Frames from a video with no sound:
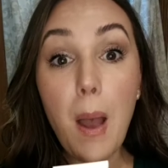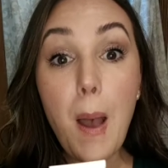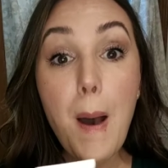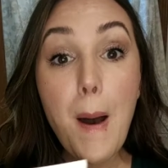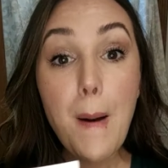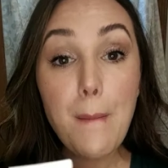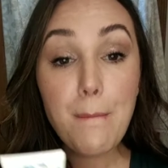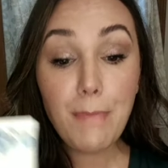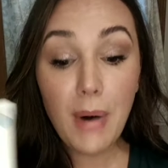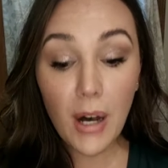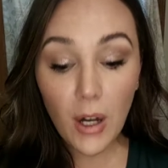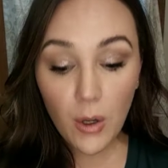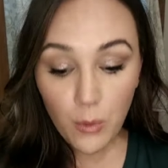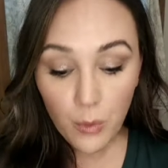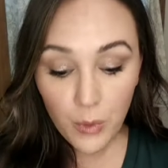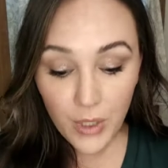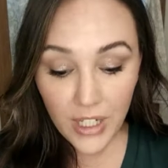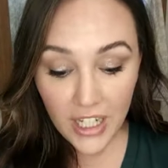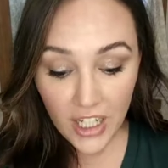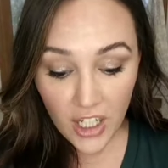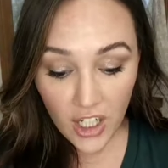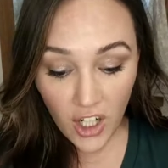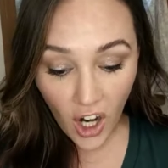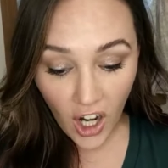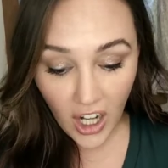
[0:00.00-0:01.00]
But
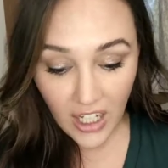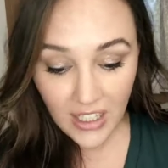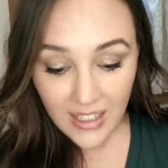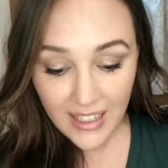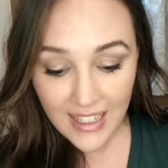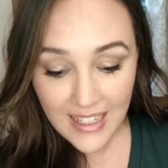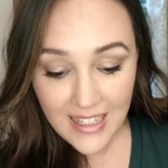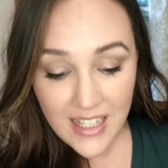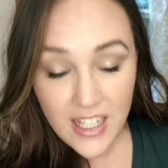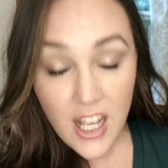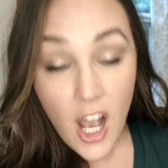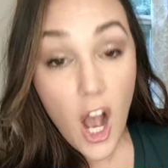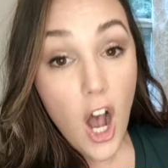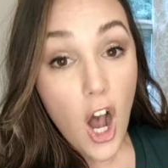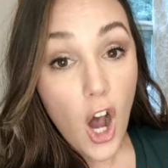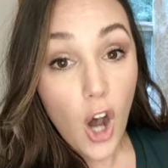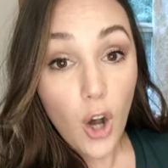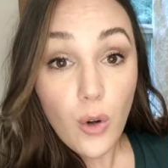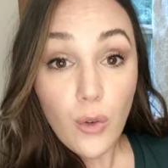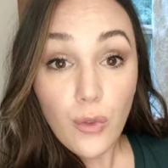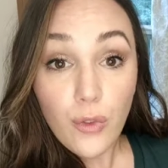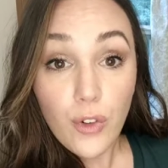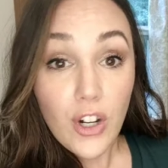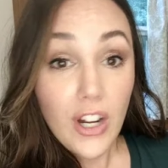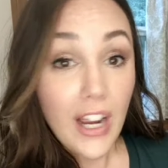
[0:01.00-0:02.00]
regardless,
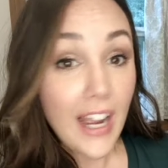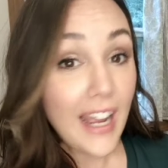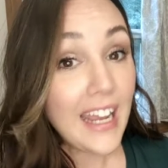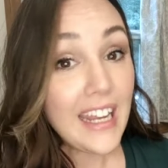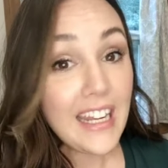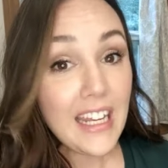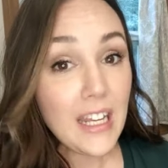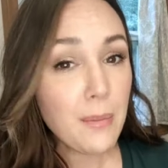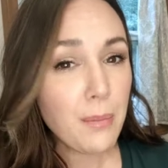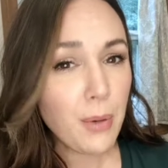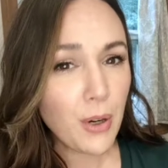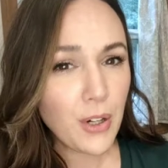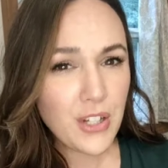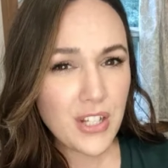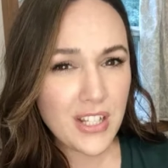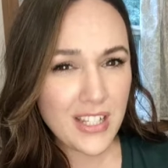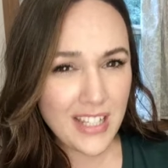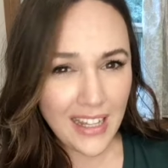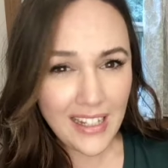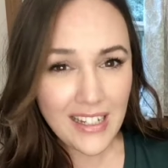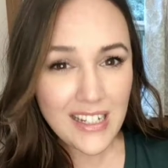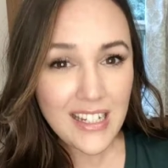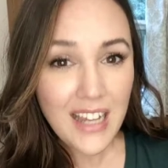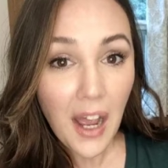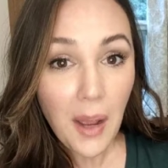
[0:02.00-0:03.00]
over
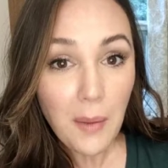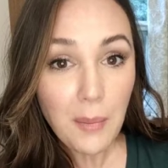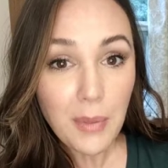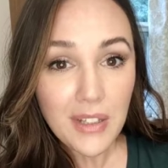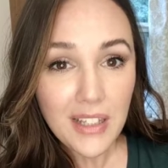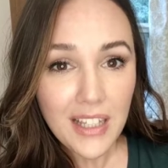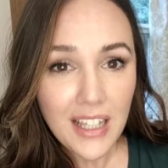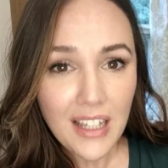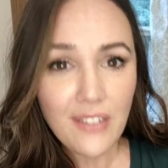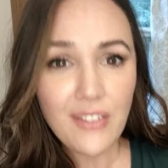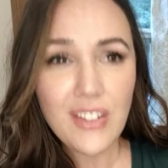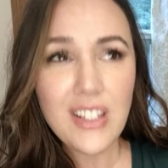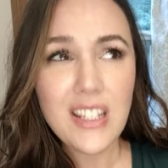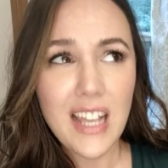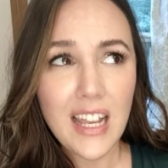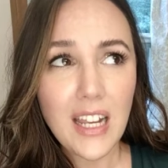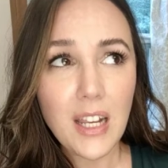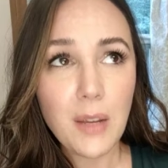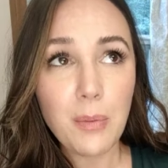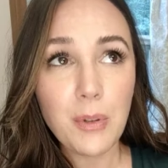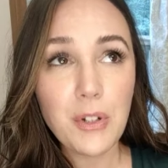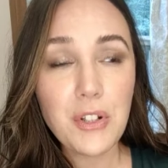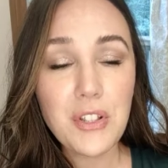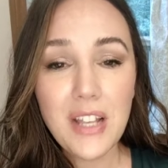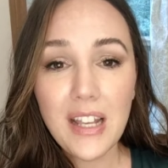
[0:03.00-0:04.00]
80%, I believe it's
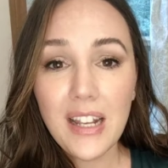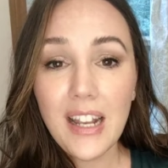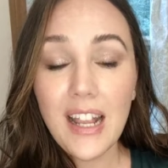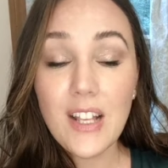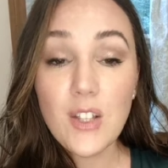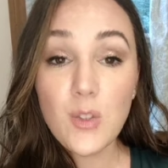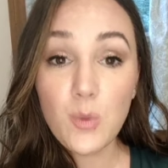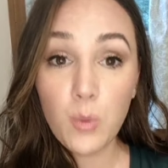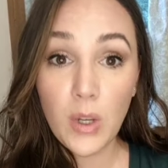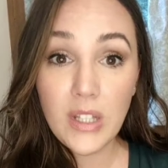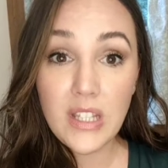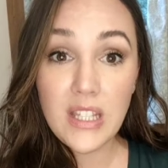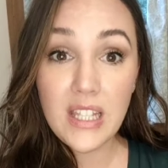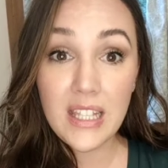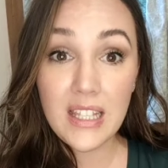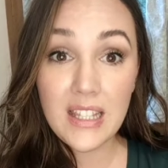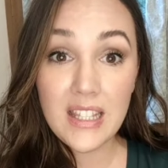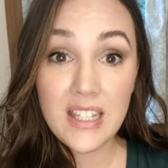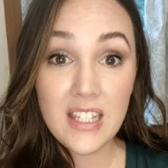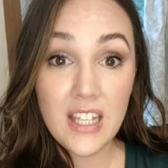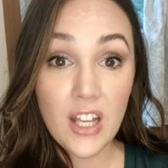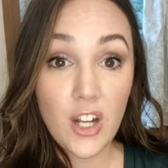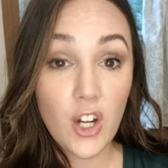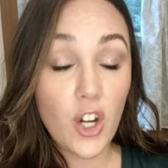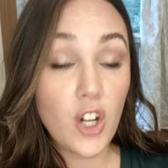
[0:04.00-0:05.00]
80%, is what's
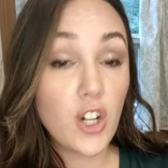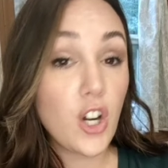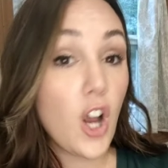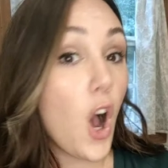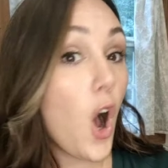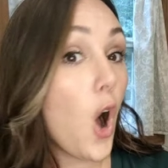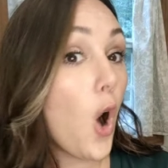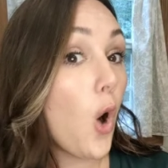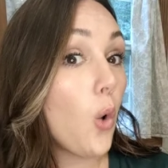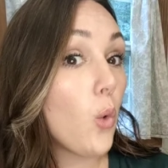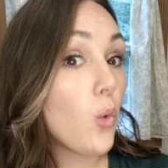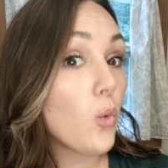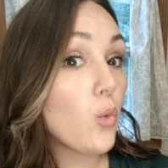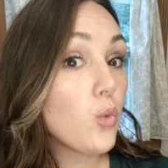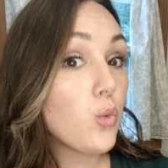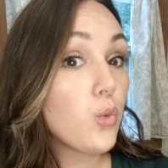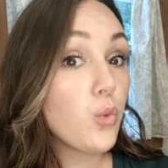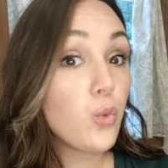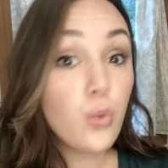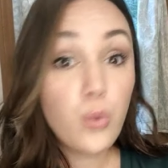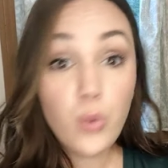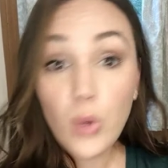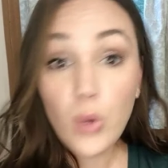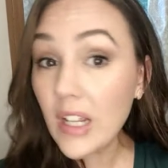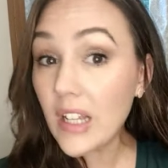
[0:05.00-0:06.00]
considered
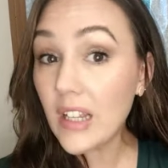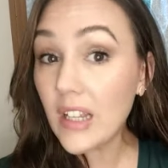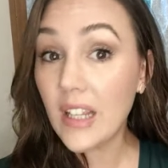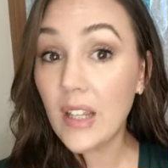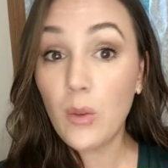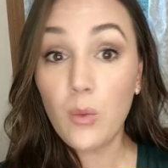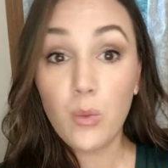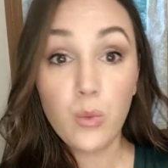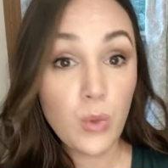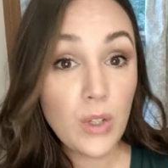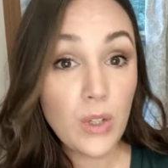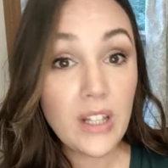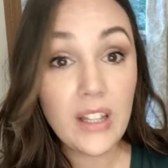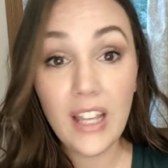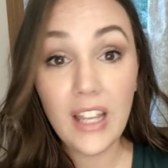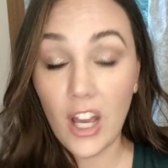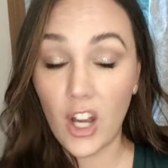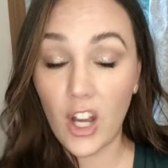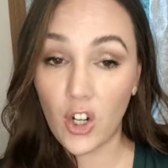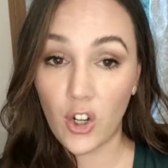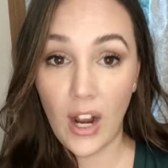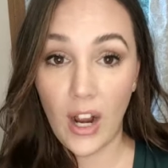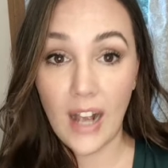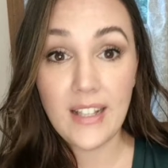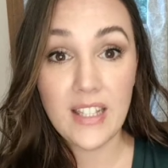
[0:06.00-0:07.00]
really, really
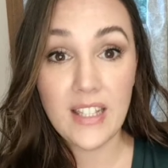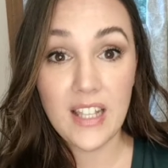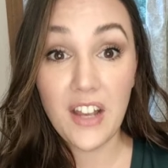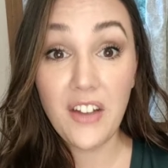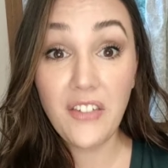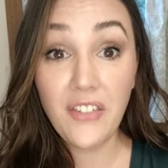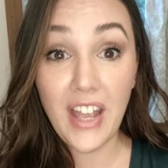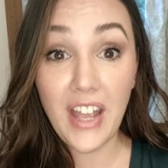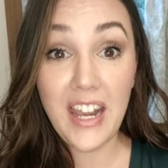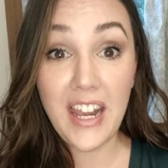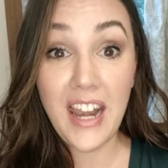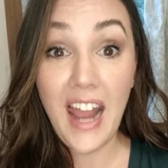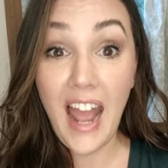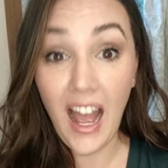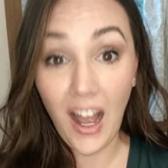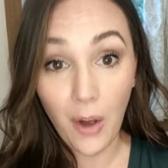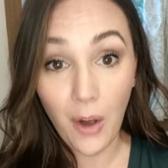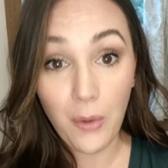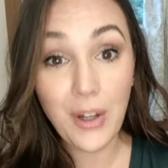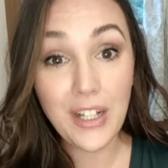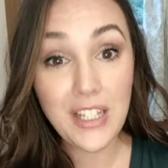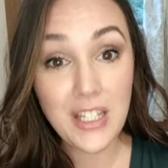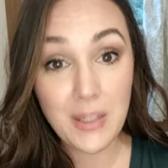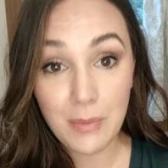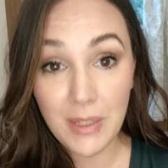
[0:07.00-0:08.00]
aggressive in how
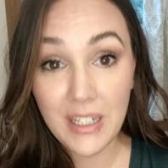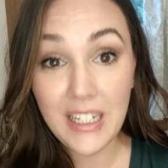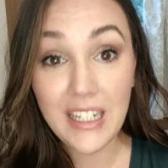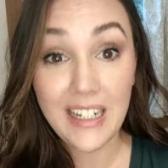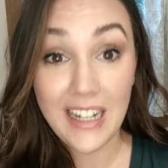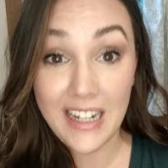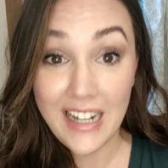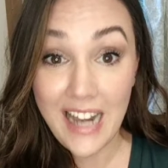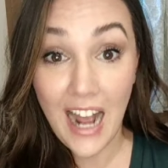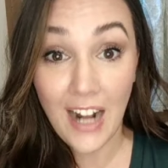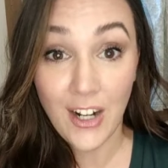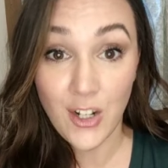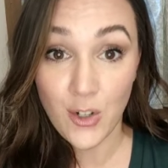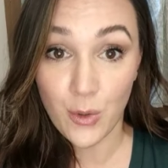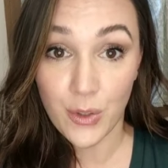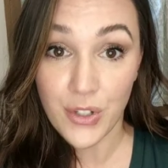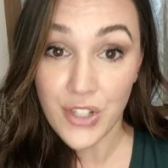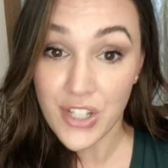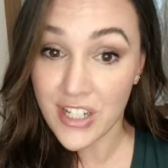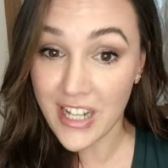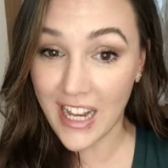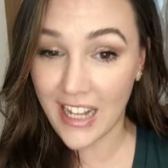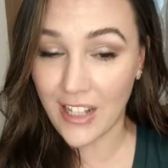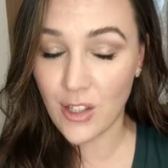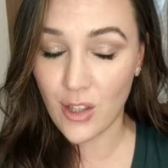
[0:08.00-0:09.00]
it's meeting a natural
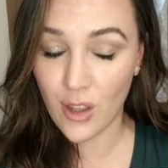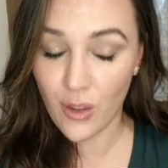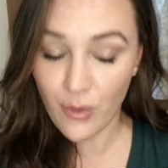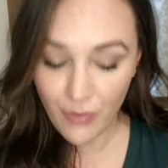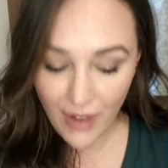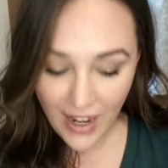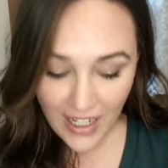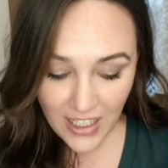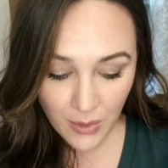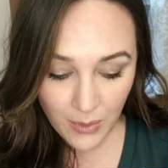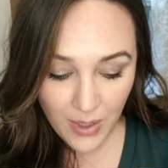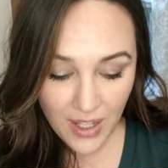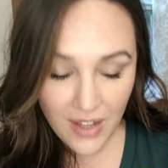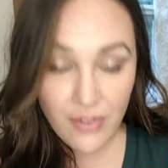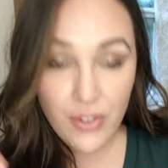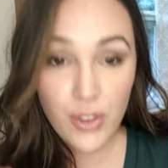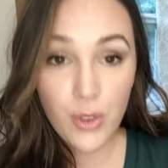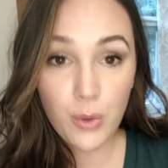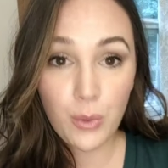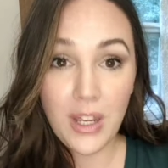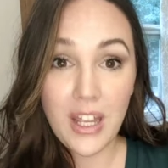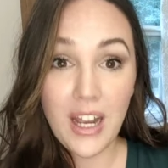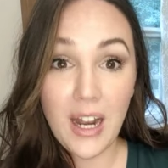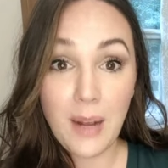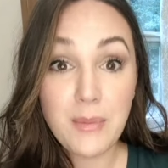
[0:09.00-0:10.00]
state. So the fact that we have
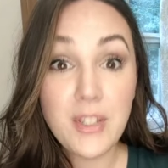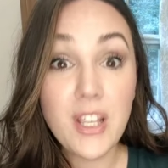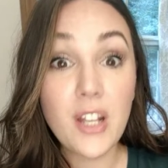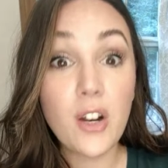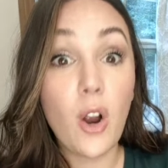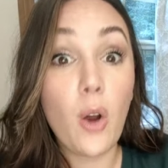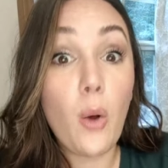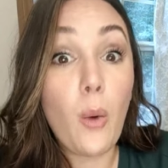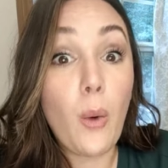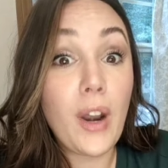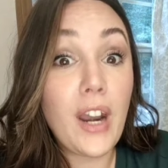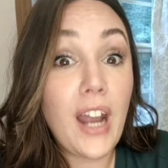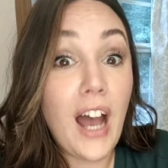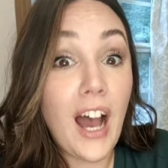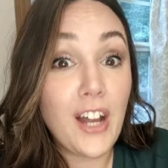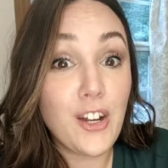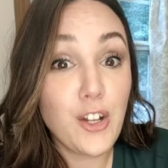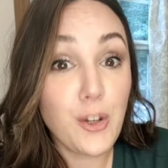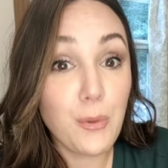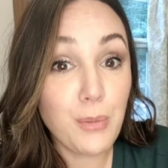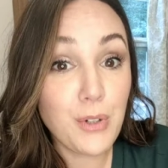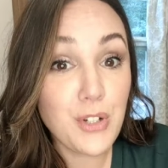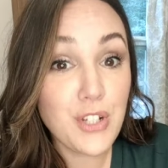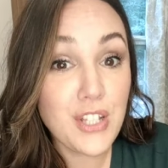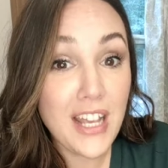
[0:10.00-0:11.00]
3 items that are
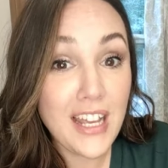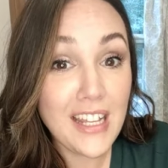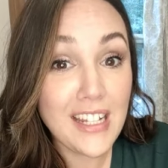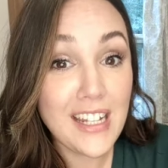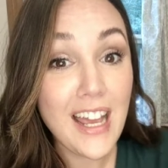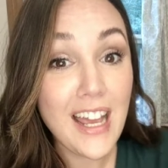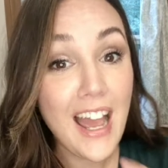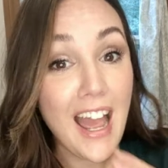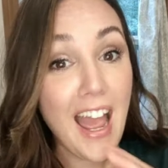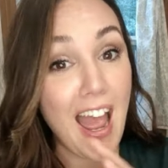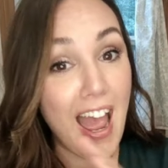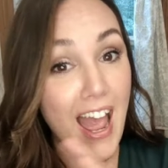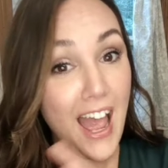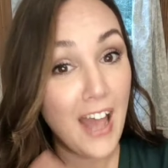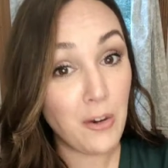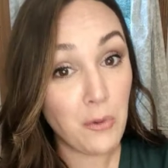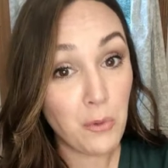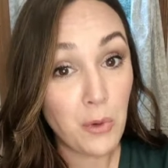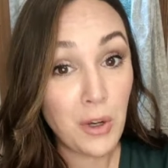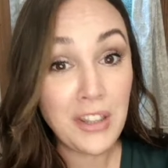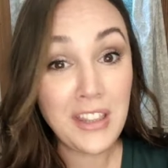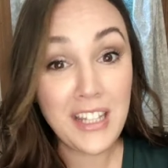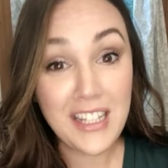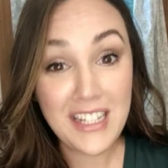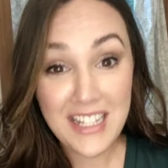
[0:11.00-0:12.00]
100% and
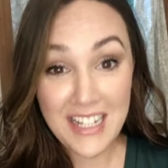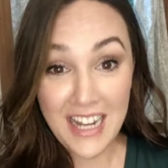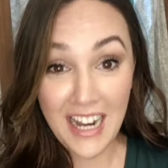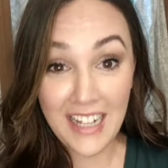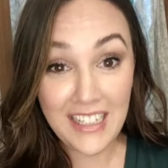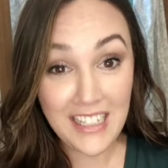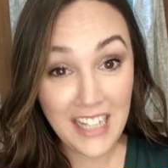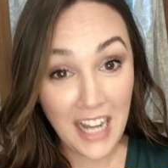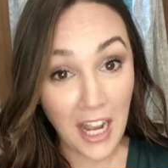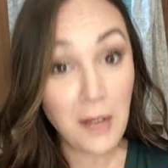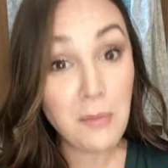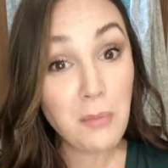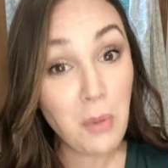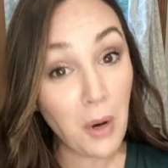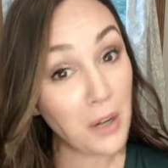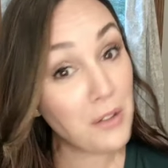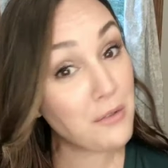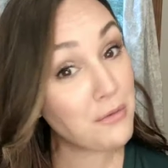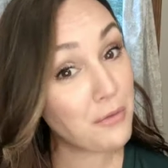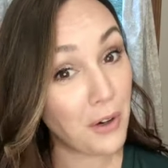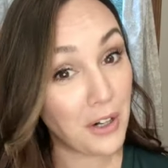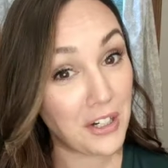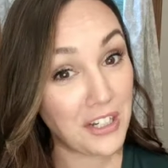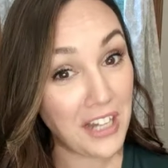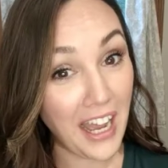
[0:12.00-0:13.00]
one that's
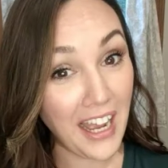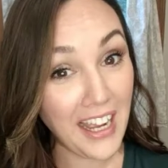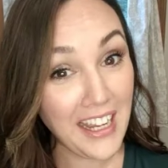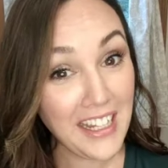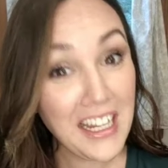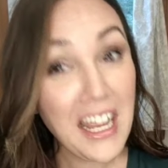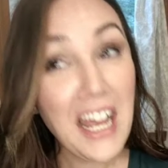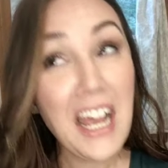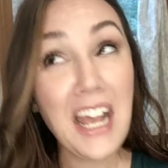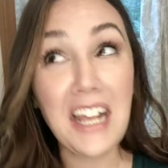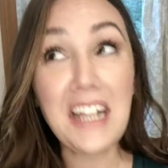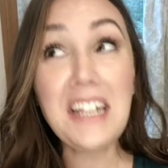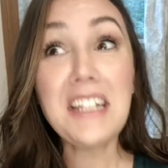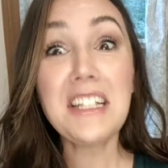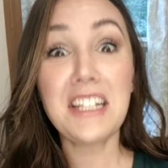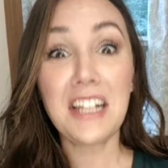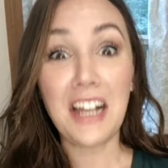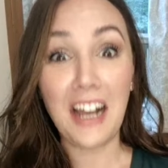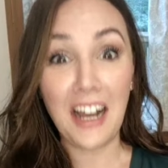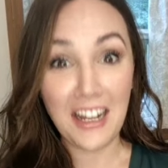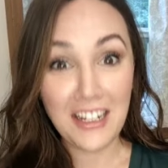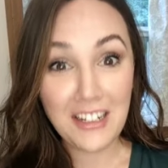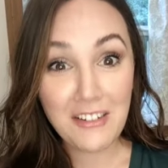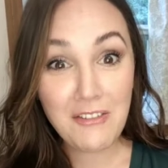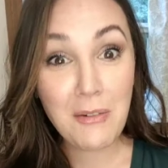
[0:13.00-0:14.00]
99.49 is
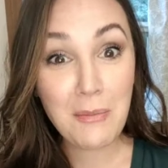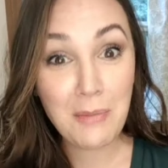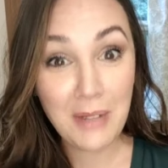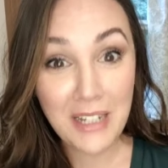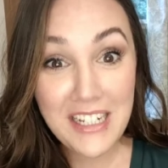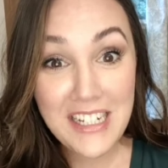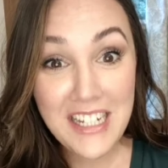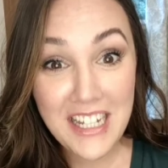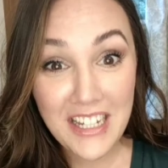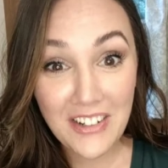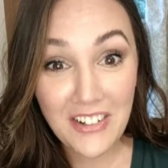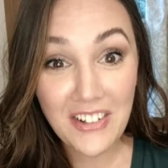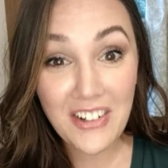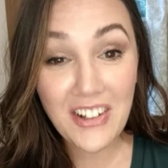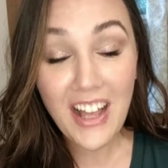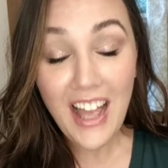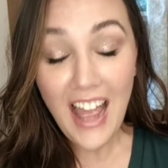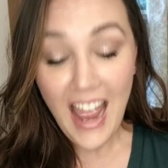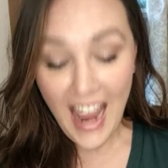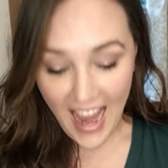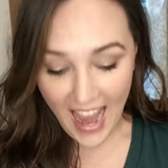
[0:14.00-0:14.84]
kind of a big deal.